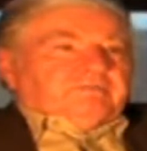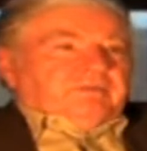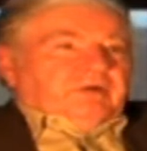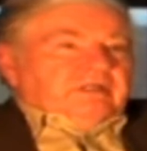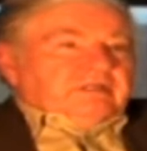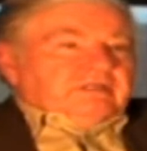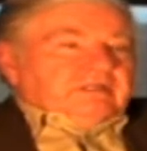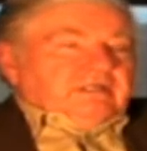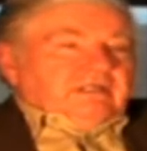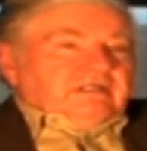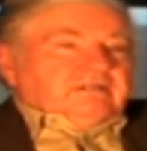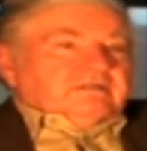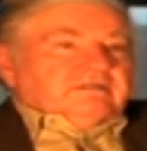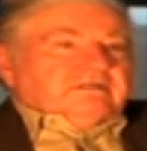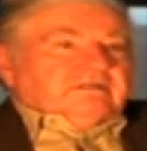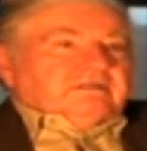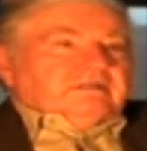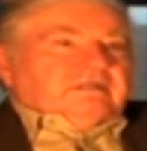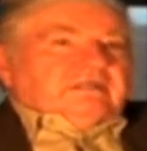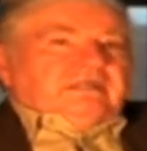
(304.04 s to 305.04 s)
vice
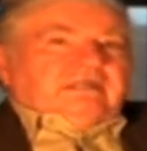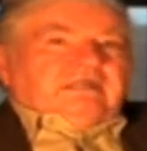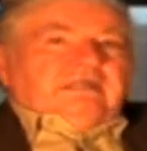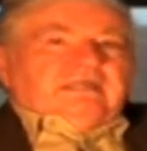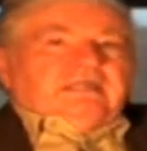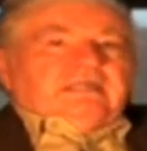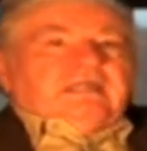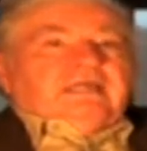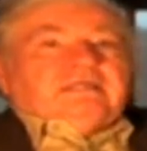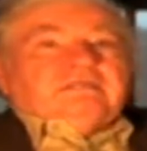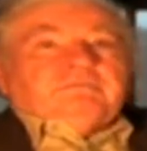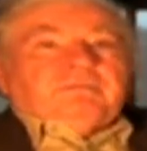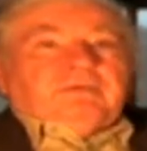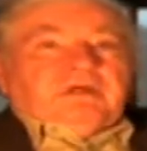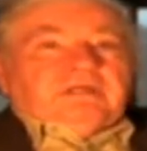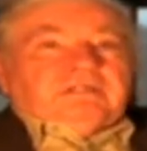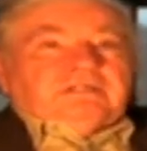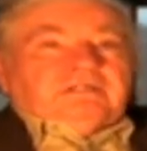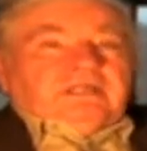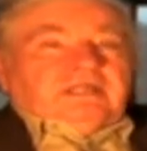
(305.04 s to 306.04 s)
president and as
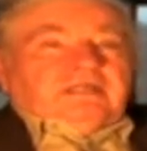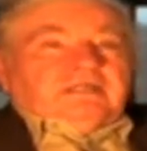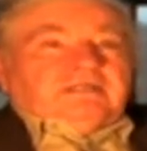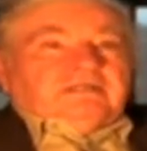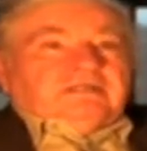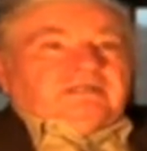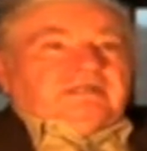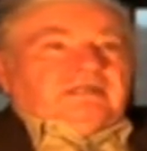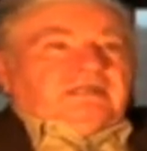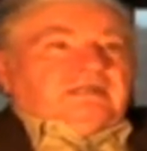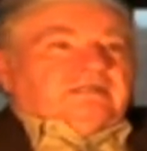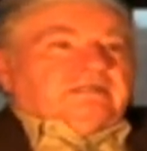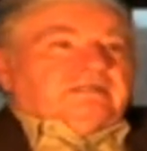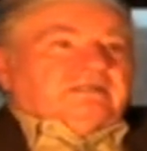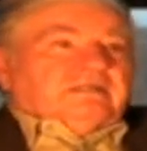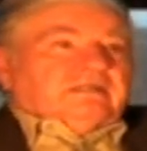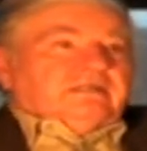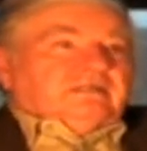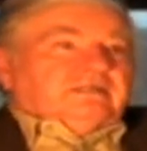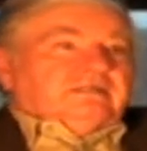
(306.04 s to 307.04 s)
president,
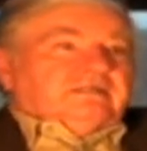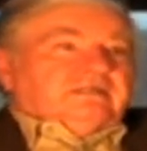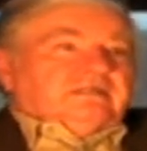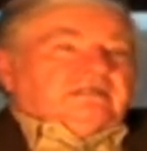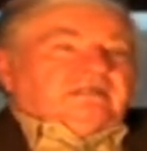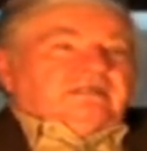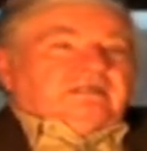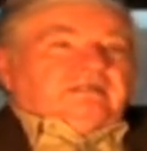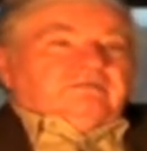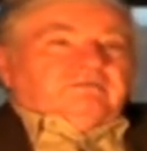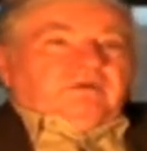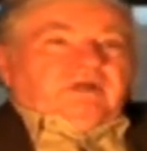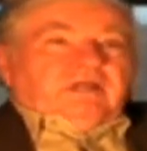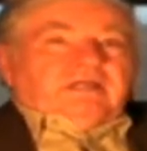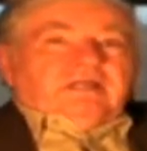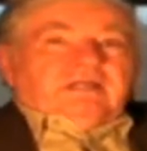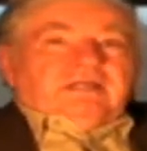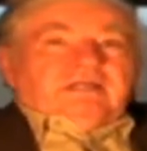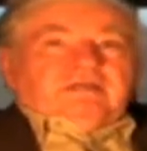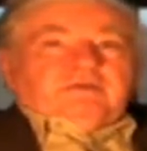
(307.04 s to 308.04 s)
and
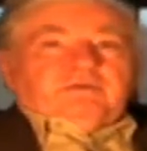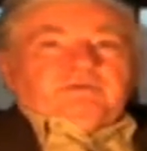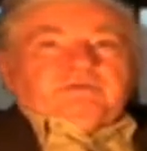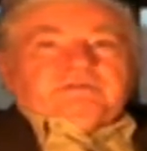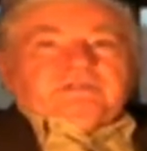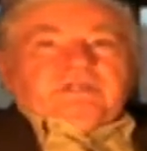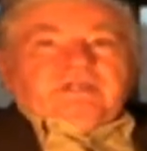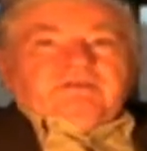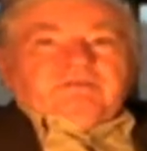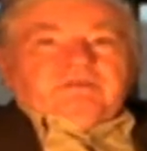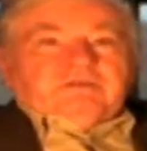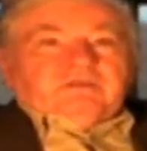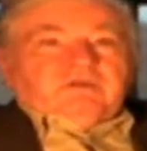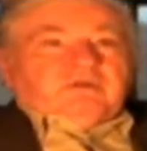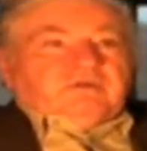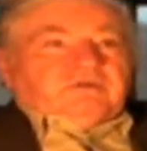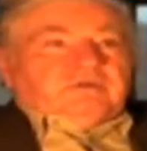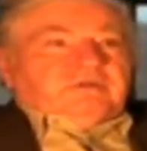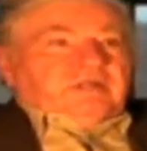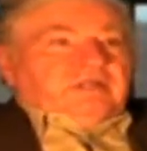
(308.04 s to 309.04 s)
frankly he was
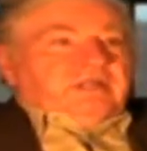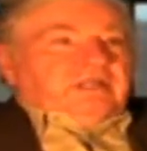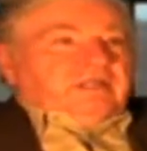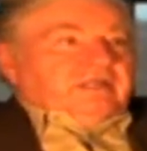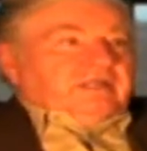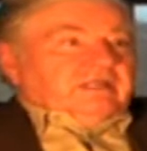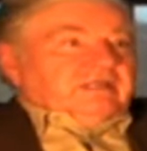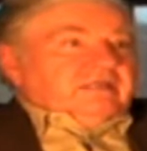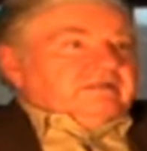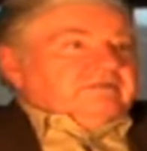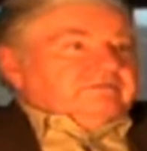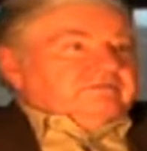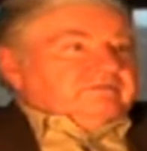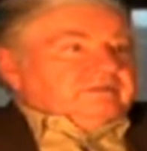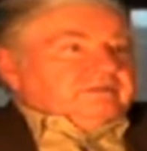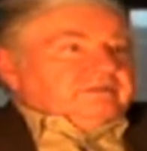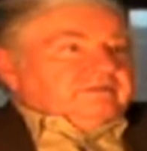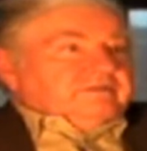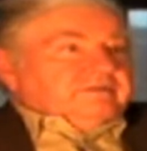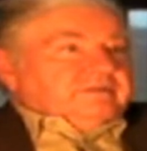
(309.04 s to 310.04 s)
never told anything
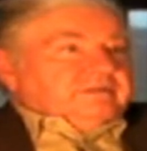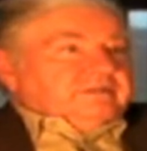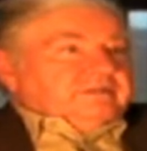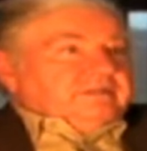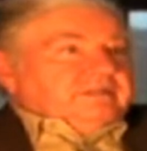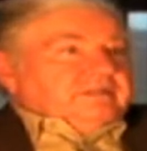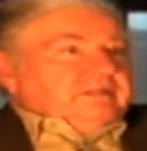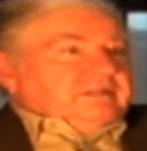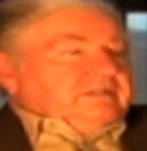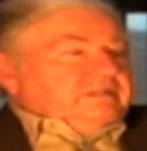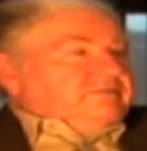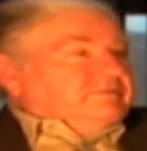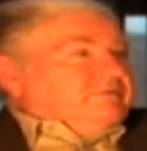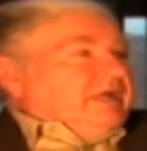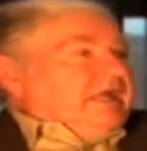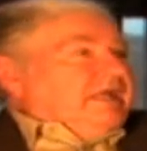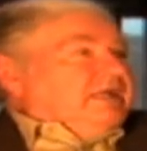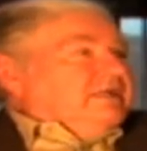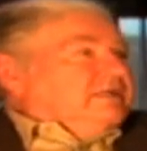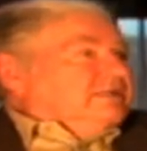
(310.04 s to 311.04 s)

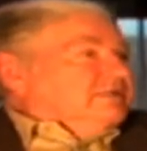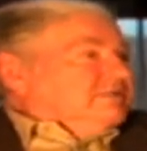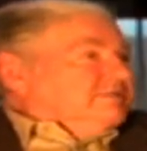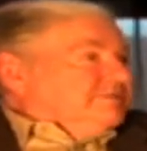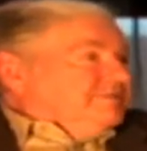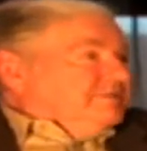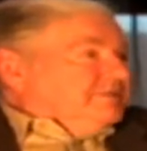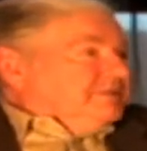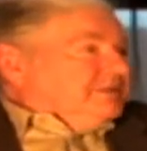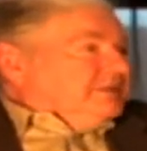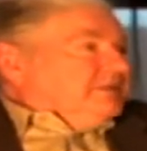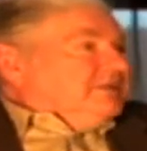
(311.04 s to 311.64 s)
of value.